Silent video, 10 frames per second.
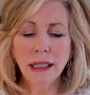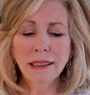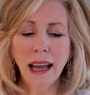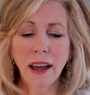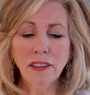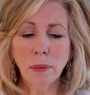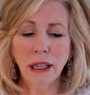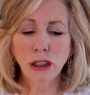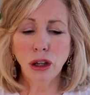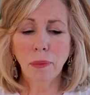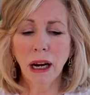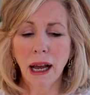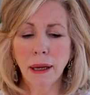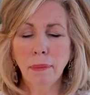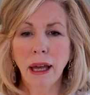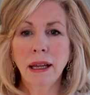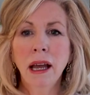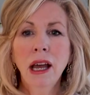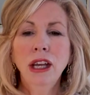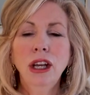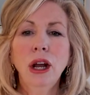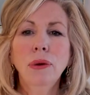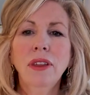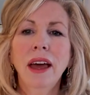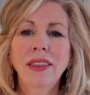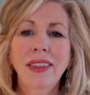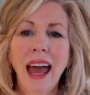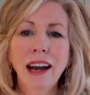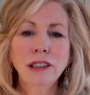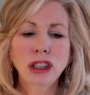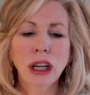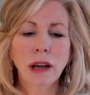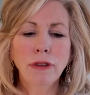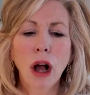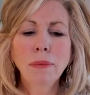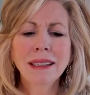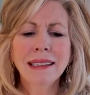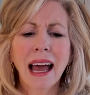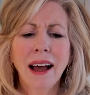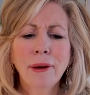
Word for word: it doesn't have to be Gemini, but you know, the energy of almost